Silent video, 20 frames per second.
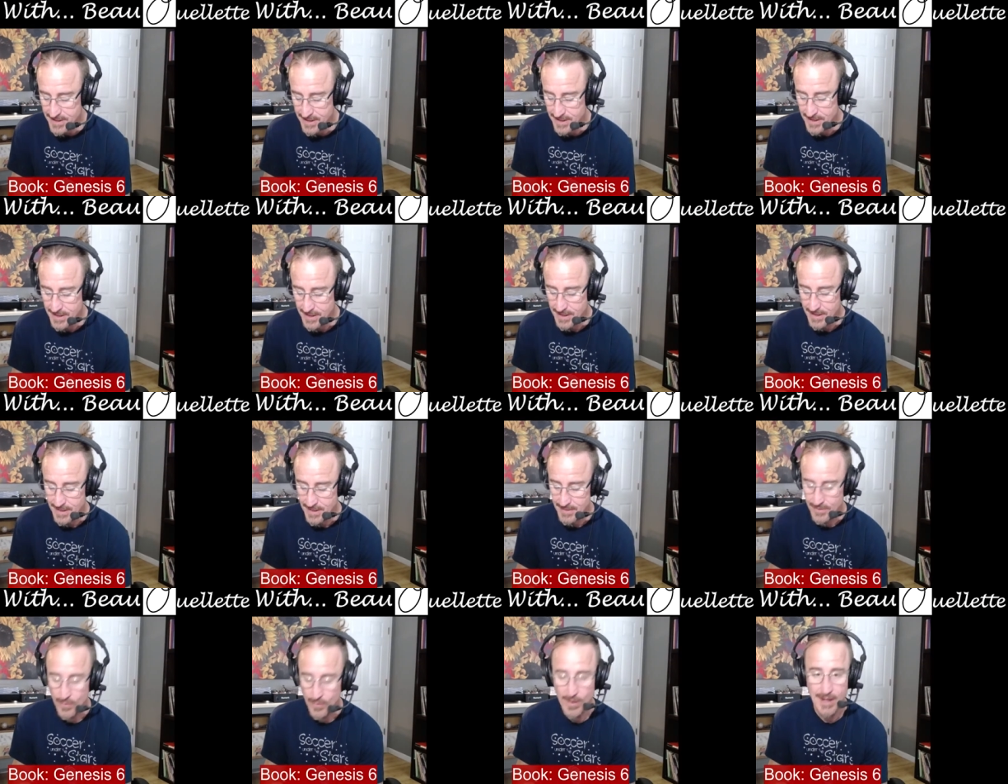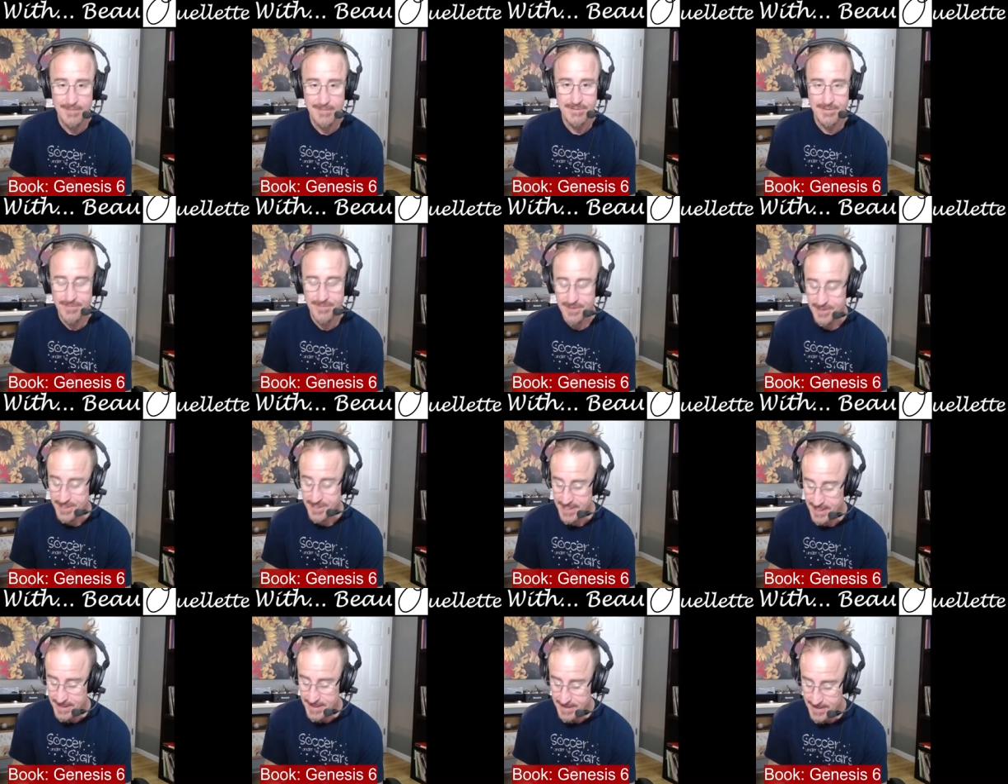uh, the wives of your
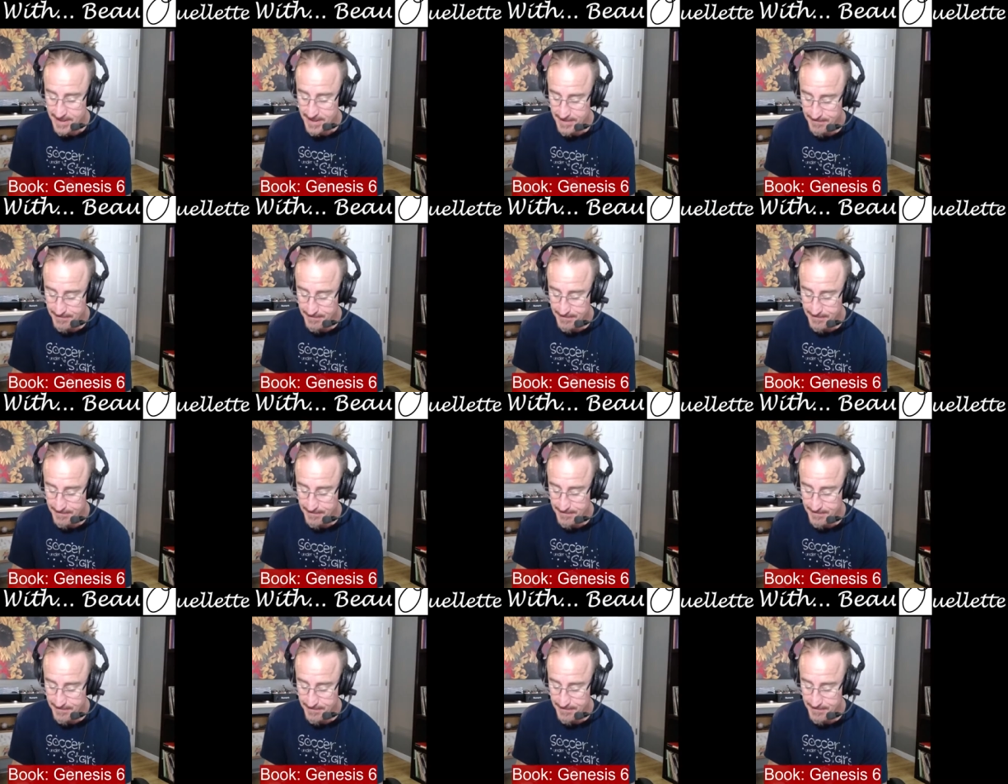sons,